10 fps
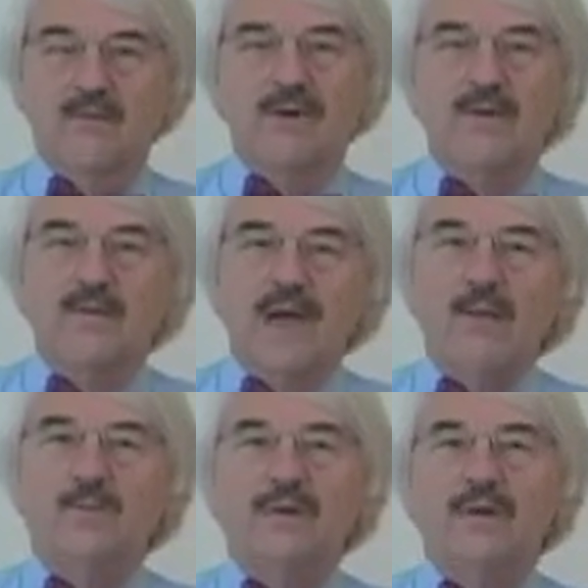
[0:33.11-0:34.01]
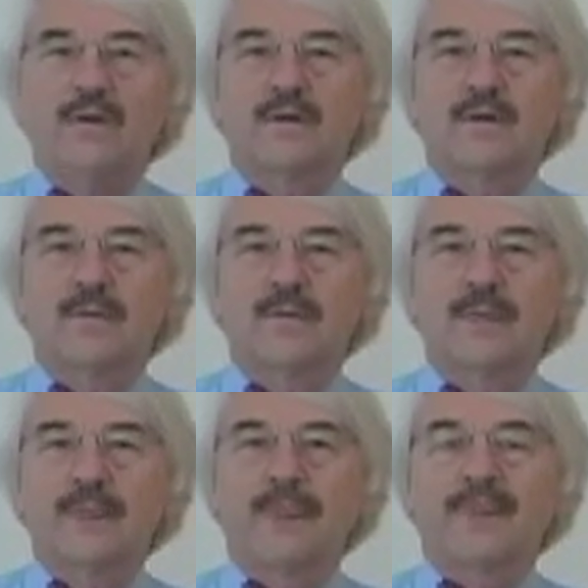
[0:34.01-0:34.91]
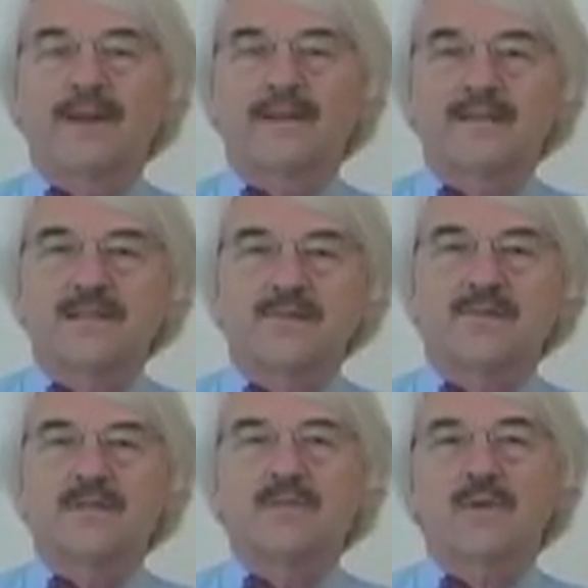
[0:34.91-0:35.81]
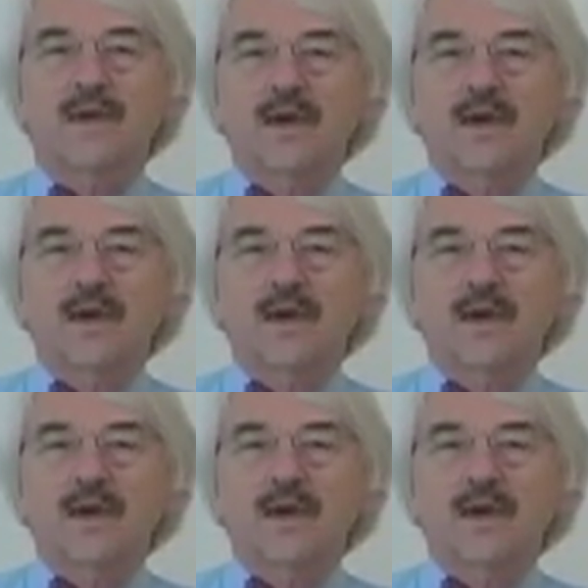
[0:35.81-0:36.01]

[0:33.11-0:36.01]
But remember that students will